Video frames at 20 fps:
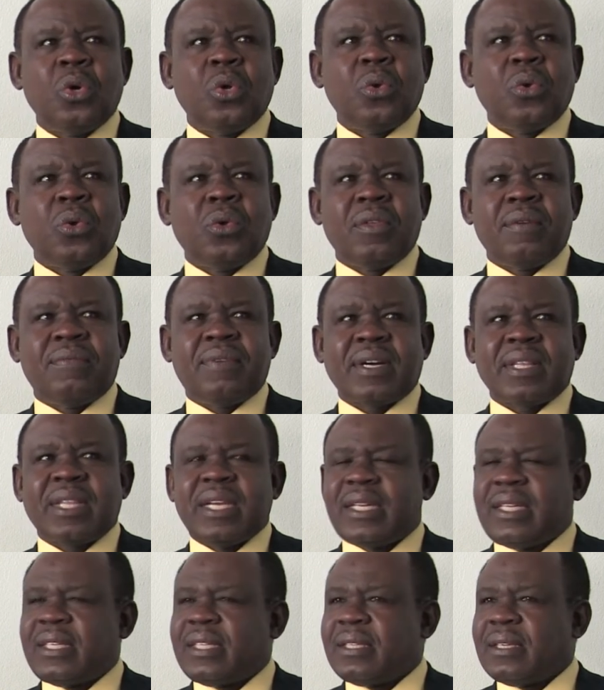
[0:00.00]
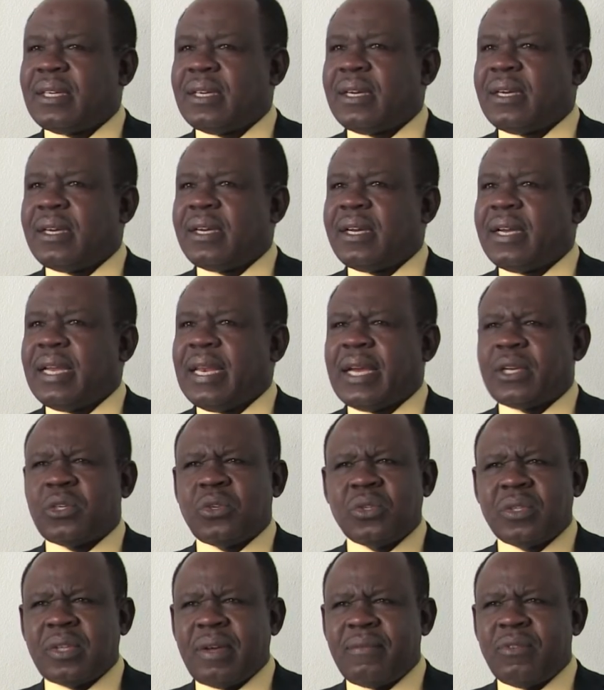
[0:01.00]
you know, the fact that uh,
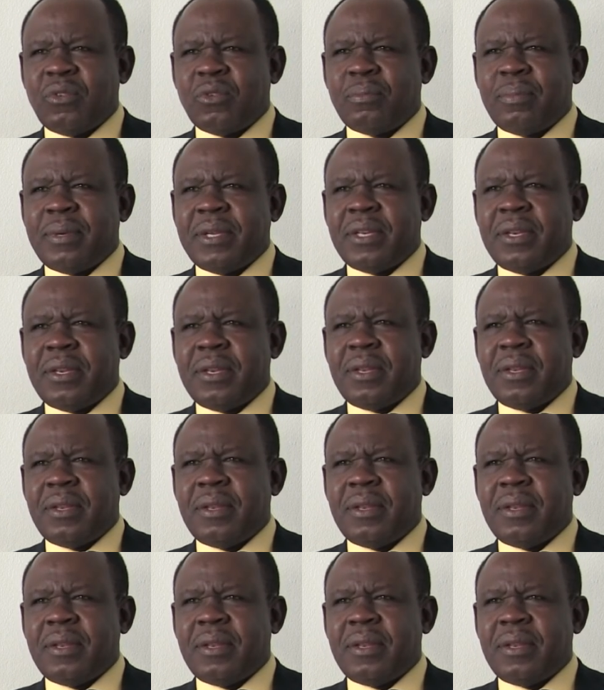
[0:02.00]
elections have not been